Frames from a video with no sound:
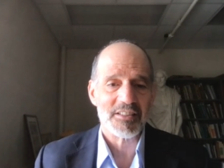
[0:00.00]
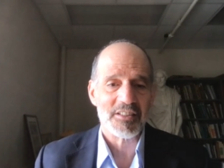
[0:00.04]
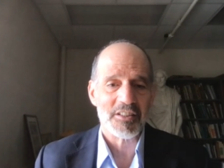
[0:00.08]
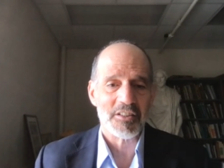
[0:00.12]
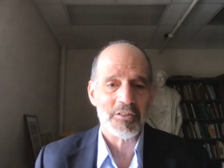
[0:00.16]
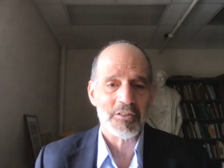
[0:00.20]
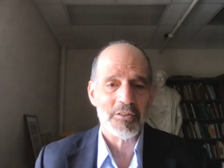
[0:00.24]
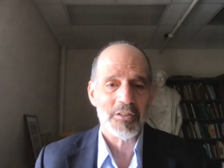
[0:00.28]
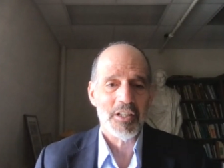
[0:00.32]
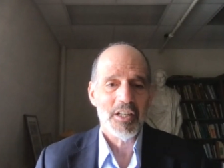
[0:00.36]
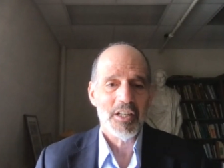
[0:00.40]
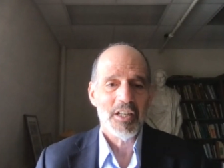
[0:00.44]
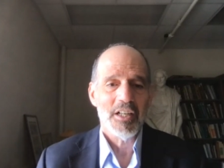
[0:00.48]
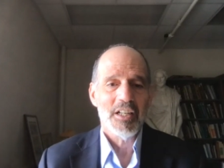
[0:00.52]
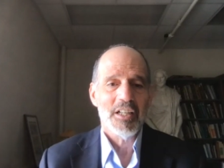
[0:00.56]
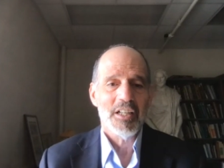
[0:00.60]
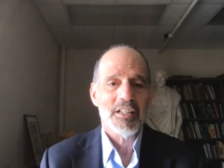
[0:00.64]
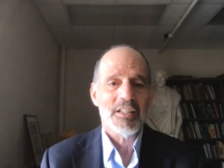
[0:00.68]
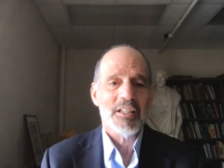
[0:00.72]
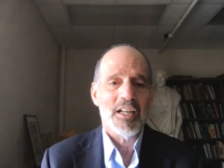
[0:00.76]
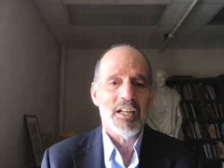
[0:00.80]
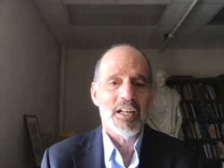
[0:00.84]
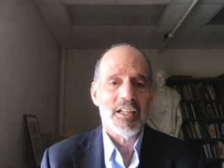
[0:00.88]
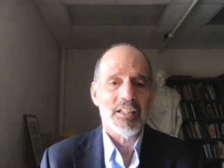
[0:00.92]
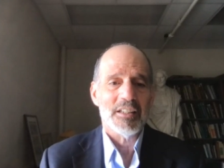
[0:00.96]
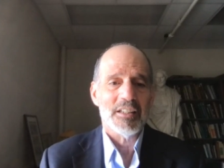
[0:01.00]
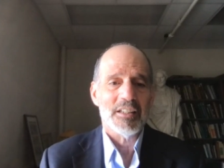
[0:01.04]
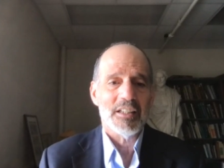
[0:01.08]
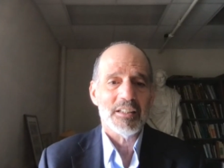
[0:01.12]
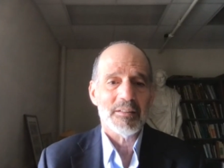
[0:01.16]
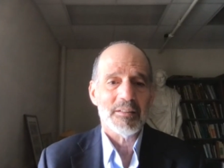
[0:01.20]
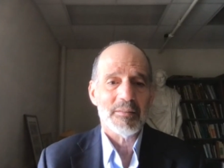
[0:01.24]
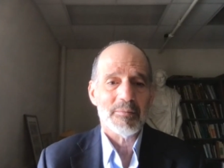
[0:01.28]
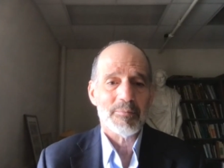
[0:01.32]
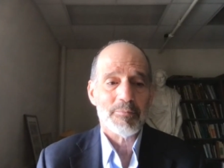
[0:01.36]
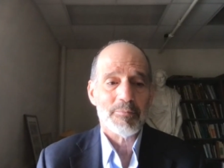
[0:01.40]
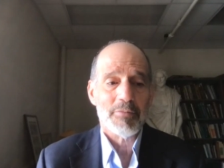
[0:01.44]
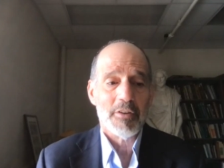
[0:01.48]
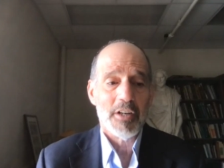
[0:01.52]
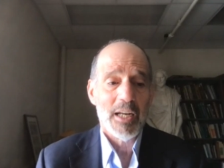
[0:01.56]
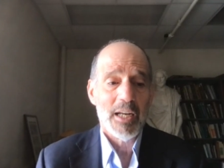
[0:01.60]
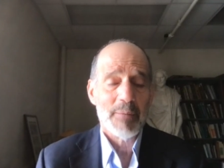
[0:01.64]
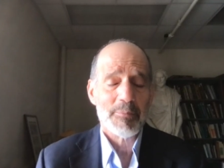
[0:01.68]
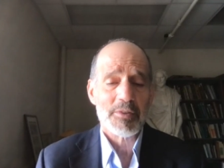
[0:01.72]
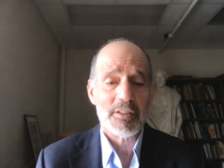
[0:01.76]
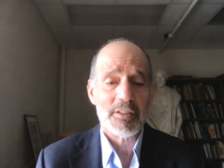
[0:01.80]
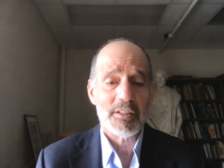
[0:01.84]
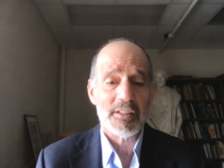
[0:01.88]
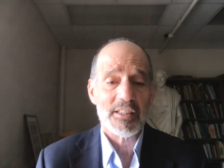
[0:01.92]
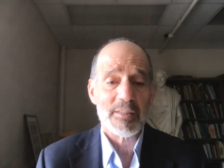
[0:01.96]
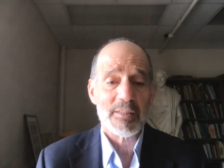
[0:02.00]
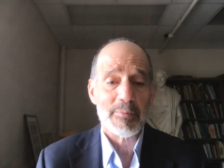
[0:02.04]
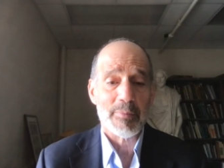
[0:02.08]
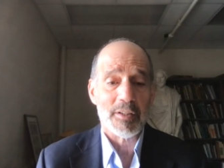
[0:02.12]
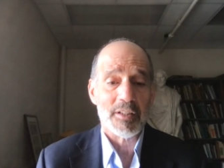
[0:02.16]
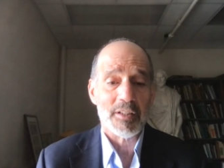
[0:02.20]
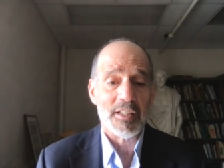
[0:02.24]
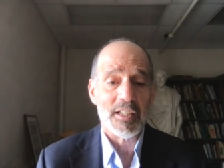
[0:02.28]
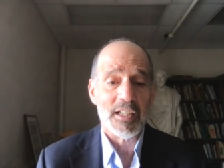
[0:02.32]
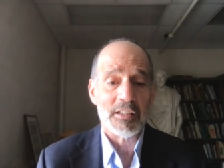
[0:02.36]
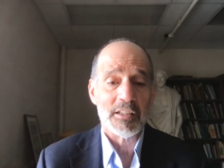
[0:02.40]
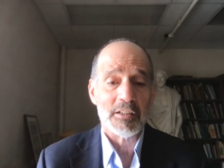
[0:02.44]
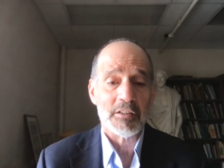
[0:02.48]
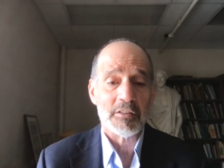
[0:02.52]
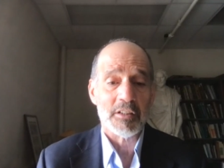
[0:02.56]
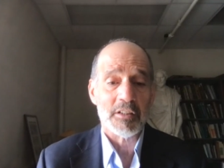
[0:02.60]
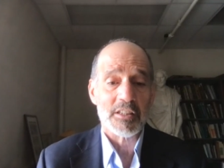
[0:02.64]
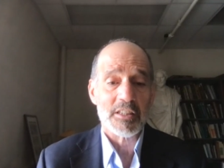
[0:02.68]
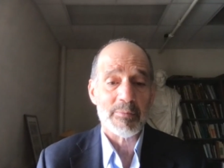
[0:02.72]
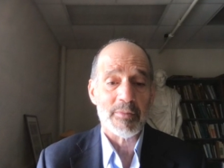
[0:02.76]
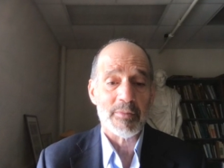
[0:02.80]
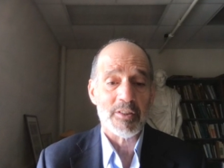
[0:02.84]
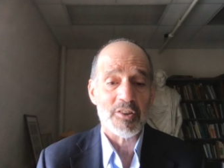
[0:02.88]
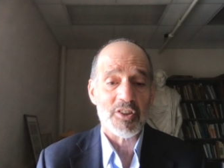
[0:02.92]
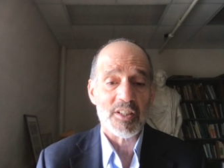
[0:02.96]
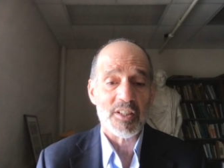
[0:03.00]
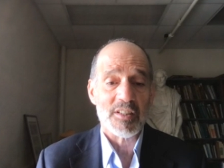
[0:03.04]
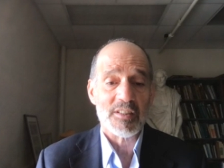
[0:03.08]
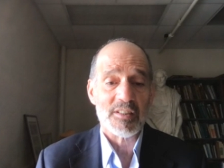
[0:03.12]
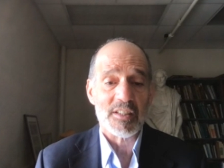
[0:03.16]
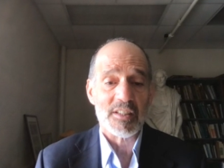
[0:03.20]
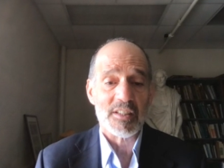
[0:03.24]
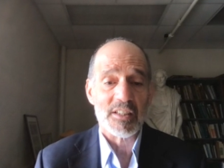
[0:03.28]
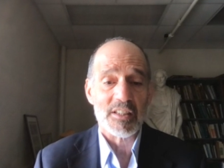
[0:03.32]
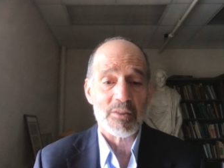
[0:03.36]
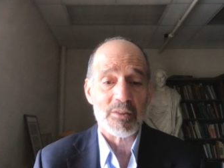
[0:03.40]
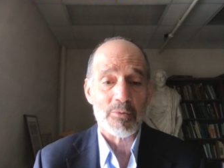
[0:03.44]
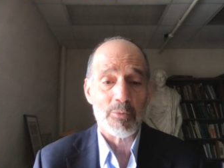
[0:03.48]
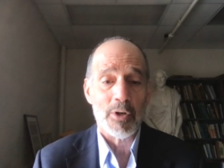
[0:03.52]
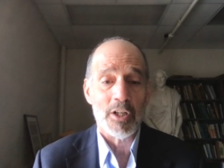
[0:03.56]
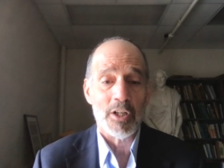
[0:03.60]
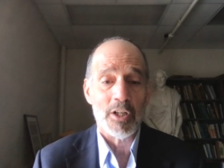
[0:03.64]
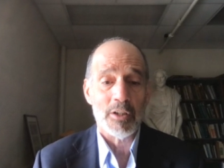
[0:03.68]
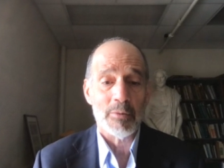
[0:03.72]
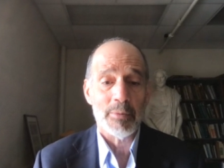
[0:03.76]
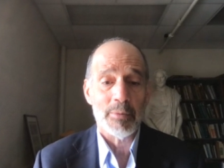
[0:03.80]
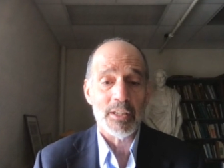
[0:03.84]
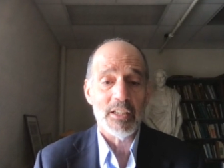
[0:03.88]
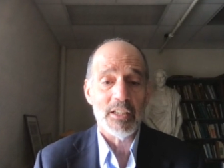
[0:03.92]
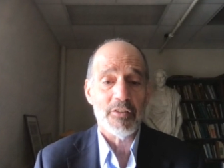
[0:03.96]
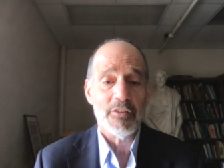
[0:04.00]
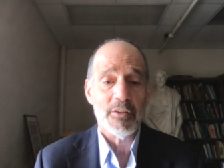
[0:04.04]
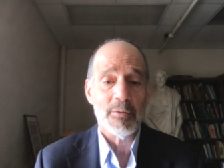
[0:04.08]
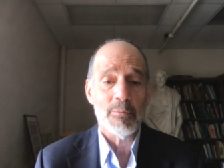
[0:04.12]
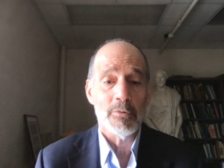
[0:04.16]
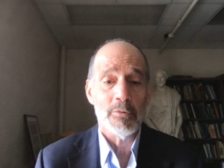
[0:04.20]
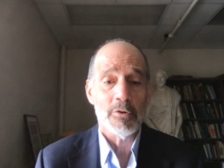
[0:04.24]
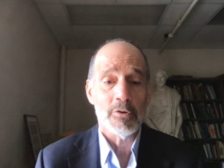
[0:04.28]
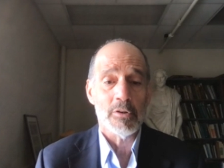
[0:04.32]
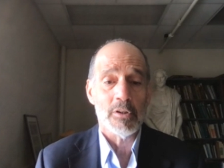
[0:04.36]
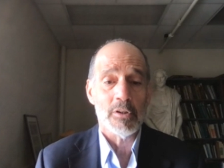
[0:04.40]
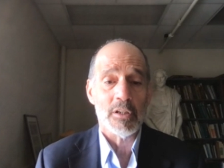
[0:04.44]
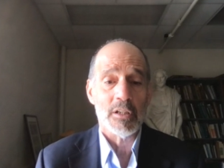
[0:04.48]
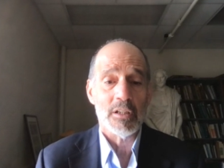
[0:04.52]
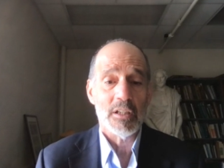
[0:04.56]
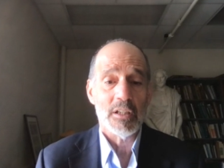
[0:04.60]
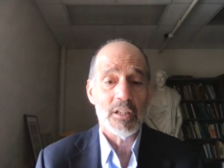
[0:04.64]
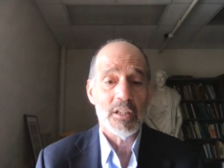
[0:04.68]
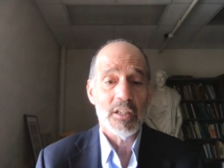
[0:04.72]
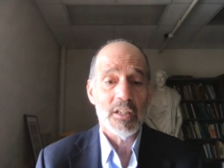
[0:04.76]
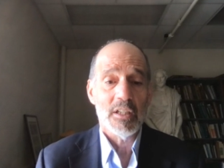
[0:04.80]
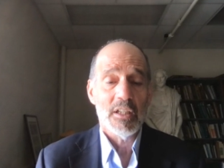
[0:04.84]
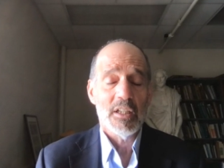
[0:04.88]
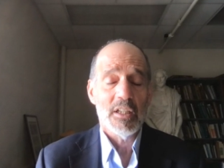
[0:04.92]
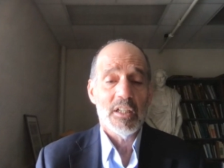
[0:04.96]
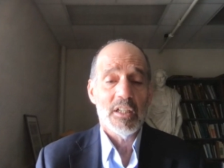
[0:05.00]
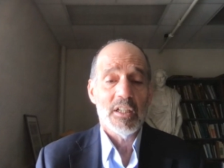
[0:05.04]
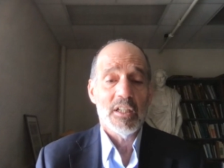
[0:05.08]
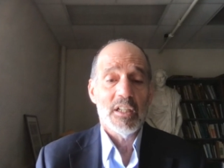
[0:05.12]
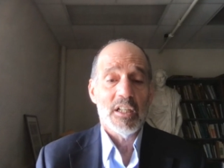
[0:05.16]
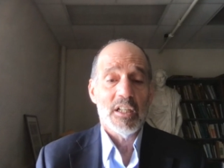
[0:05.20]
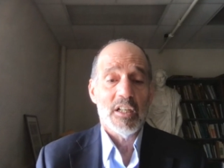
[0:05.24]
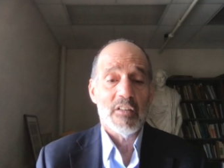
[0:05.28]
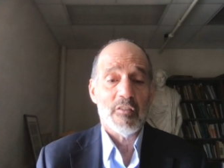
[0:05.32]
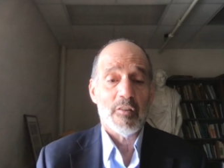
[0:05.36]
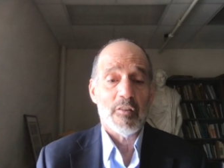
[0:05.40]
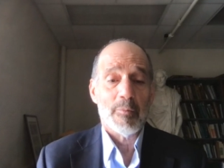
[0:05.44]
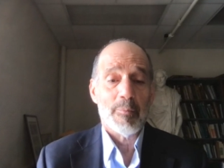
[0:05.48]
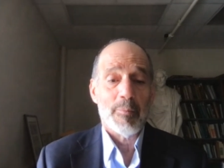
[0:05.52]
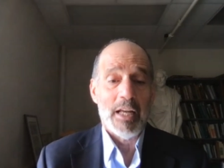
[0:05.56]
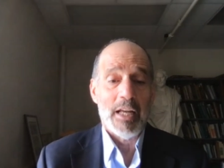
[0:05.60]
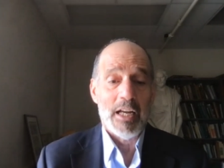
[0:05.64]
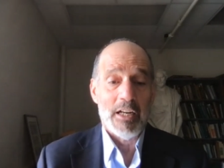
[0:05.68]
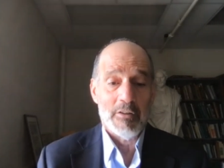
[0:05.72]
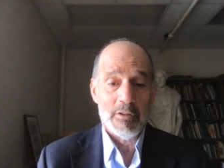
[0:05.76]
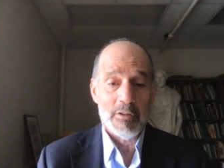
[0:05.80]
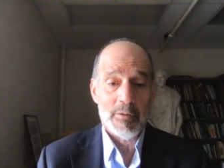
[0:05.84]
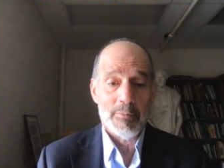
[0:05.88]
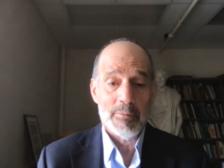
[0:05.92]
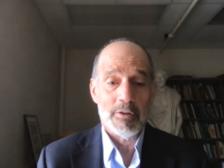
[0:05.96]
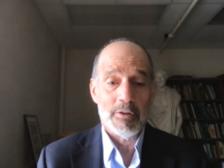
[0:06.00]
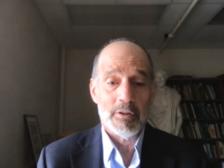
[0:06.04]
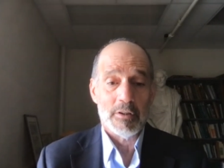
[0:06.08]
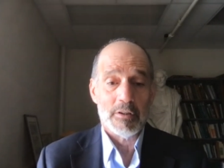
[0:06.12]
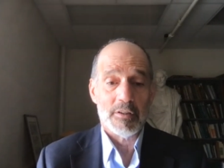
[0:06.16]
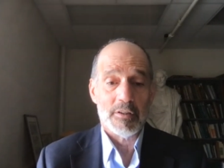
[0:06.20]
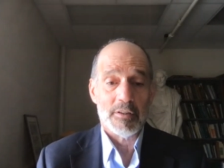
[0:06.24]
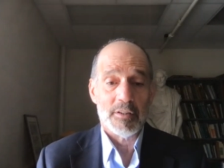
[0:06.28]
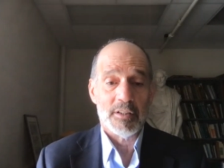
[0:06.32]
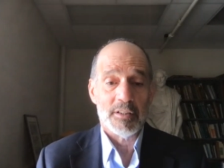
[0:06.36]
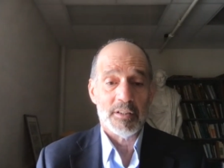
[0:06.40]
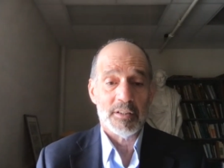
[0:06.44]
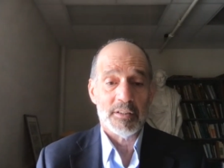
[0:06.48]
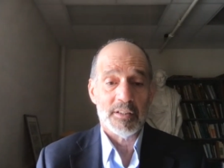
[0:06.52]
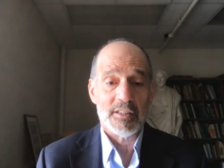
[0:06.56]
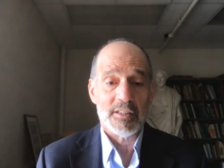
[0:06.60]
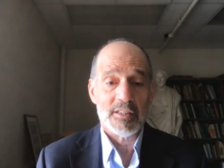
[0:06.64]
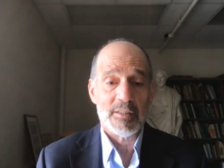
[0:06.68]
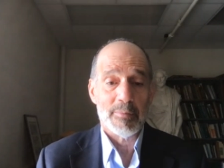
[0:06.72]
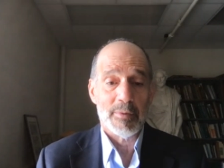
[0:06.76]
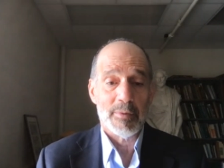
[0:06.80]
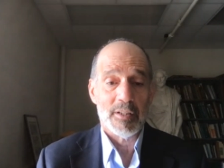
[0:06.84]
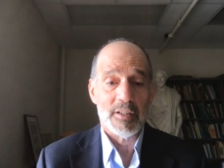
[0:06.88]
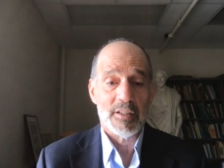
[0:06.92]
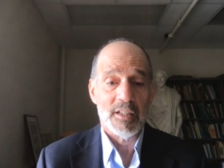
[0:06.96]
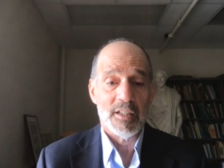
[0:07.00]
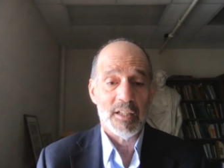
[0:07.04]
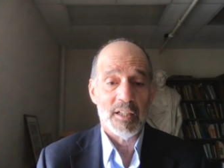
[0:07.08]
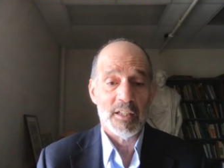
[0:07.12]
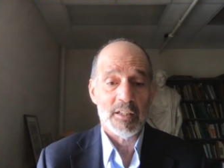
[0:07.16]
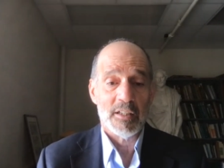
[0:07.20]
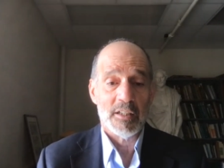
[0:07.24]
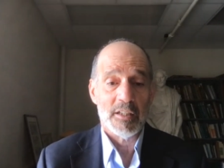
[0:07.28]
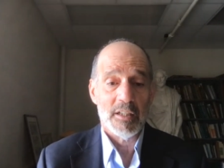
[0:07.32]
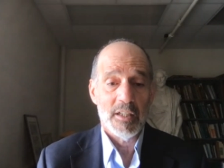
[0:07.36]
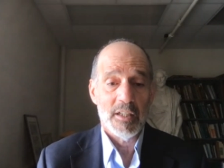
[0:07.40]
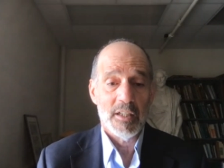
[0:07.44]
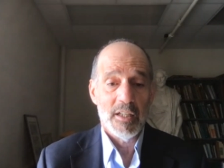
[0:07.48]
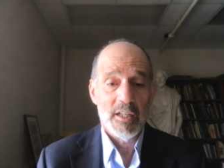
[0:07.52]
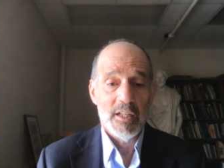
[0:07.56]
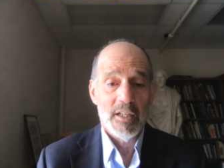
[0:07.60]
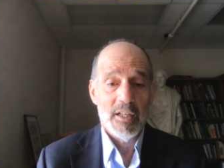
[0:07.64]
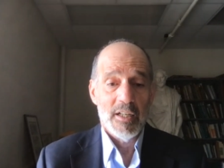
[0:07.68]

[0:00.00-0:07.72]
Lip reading: So not perhaps Elizabeth Taylor looks majestic as well, but even more of a power broker than Elizabeth Taylor.